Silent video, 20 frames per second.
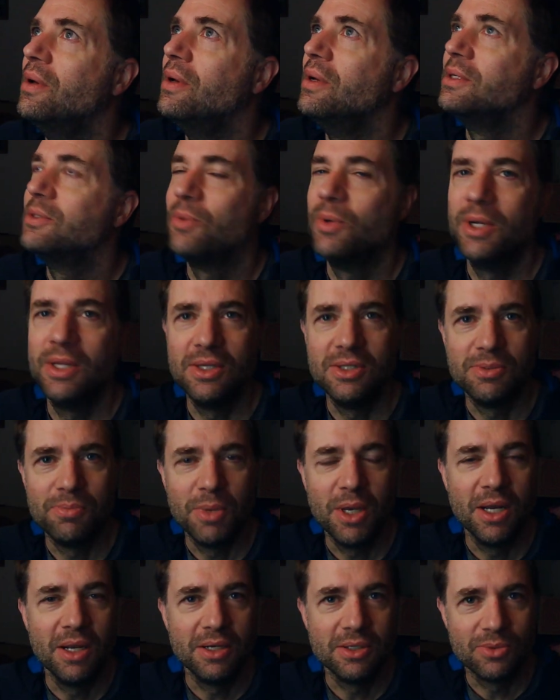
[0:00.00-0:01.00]
It's one of these
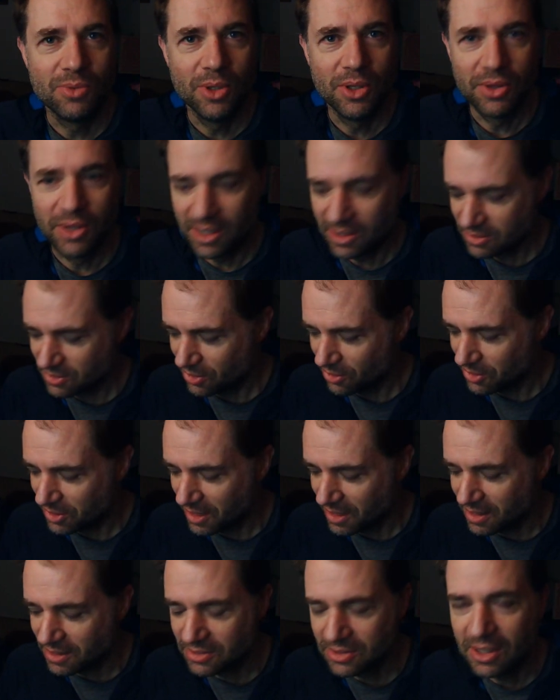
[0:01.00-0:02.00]
meetings with like Sir
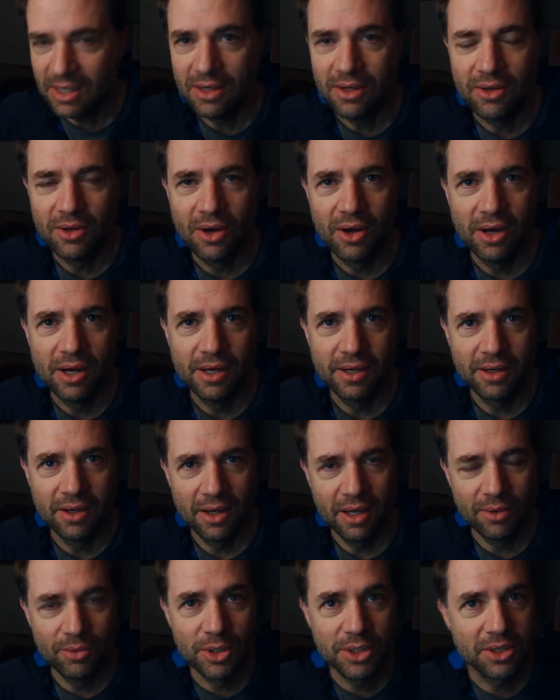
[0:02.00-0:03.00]
Dennis Eaton Hogg.
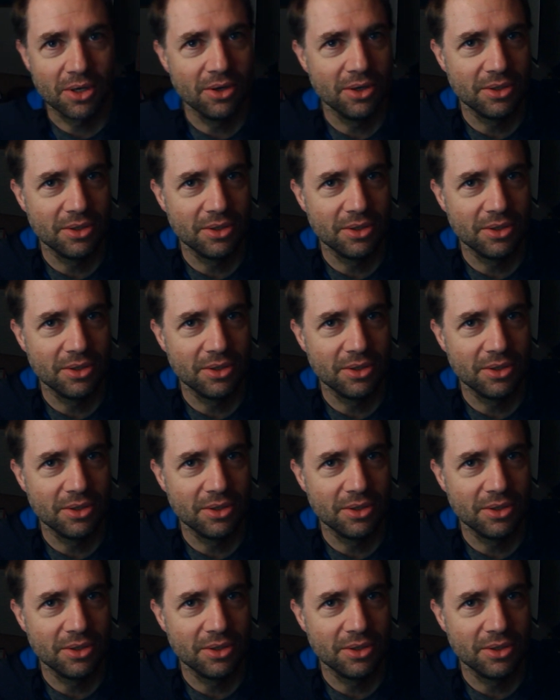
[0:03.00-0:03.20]
I'll return